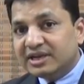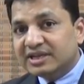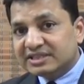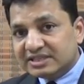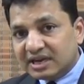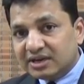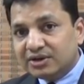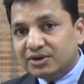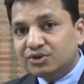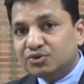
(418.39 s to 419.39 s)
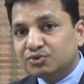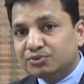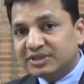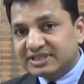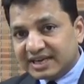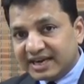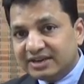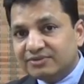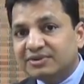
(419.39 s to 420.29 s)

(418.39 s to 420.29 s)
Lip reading: is done to decide